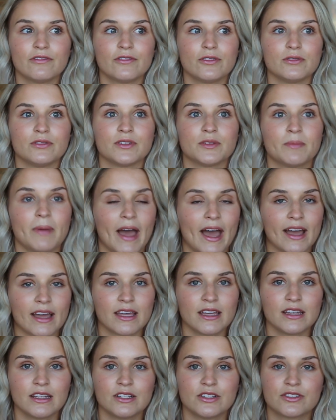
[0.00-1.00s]
food is
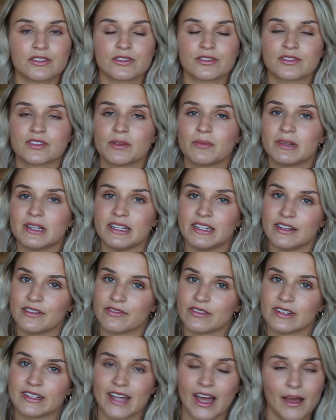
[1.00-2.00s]
packaged, there's so many
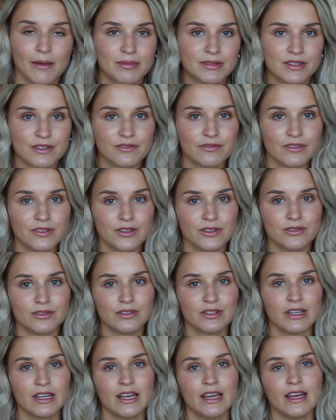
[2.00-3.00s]
different types of
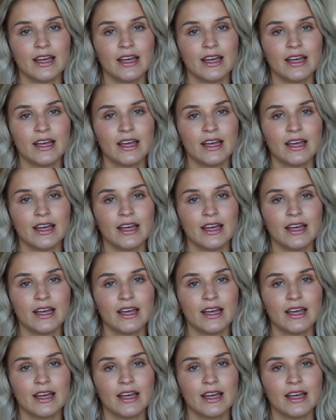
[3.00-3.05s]
food,